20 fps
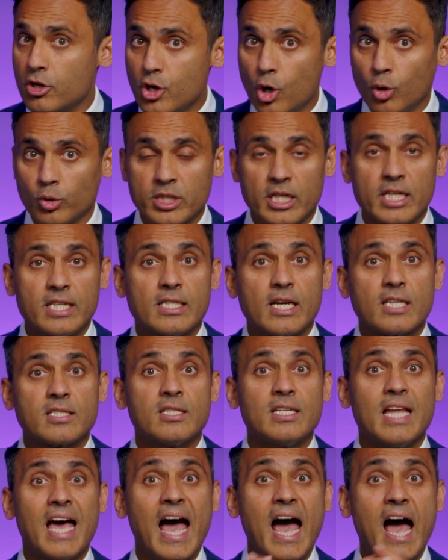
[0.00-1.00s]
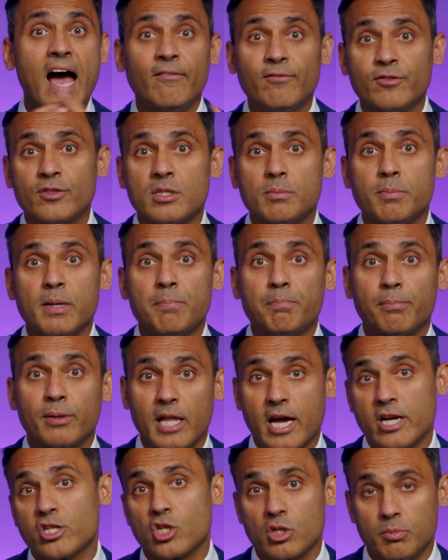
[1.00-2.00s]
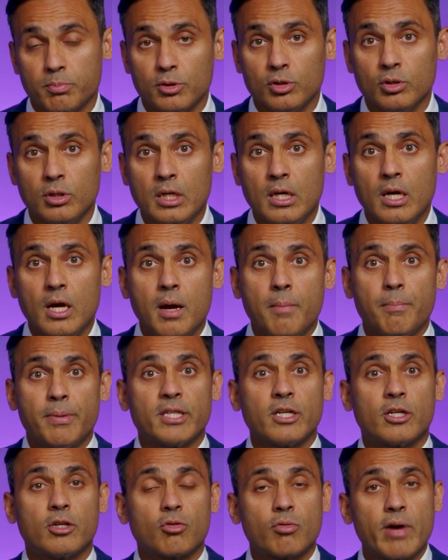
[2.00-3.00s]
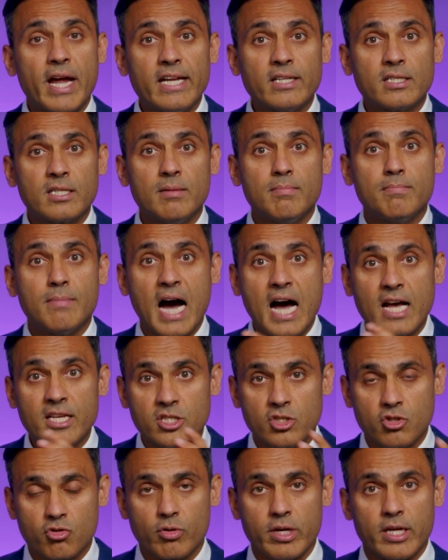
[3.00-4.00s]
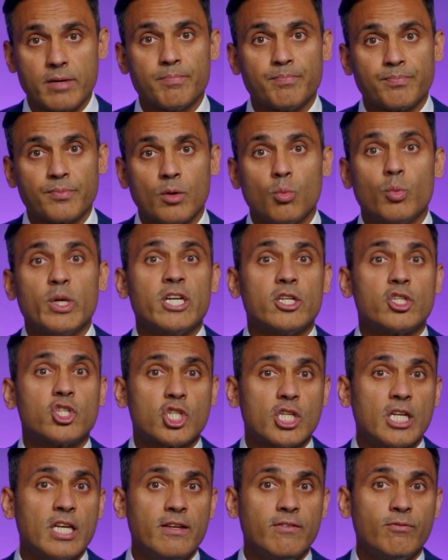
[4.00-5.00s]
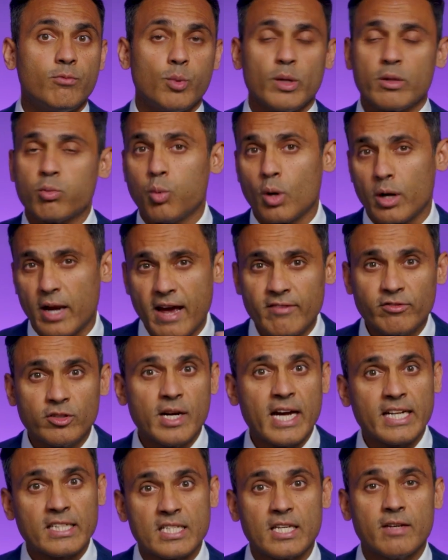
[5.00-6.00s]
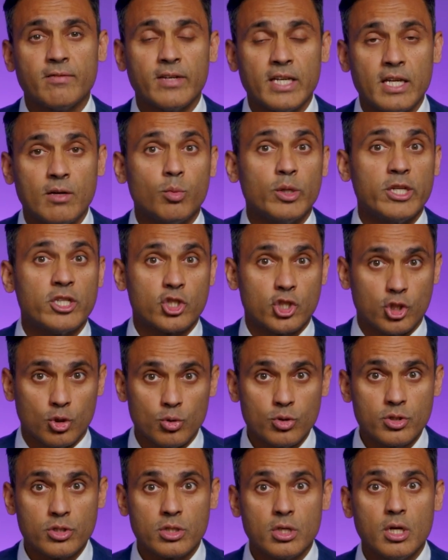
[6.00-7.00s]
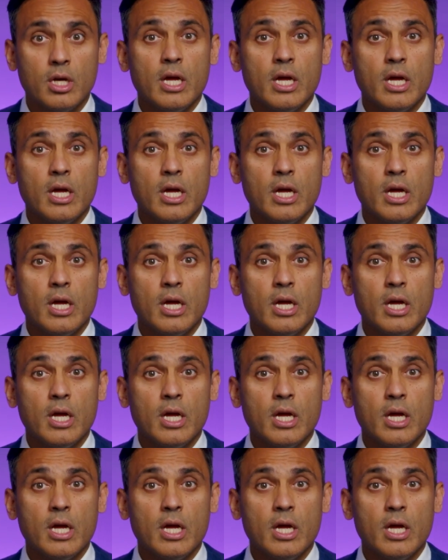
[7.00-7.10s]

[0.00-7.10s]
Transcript: Note, it doesn't have to be pleasurable, but the greater mastery we achieve with whatever activity we choose,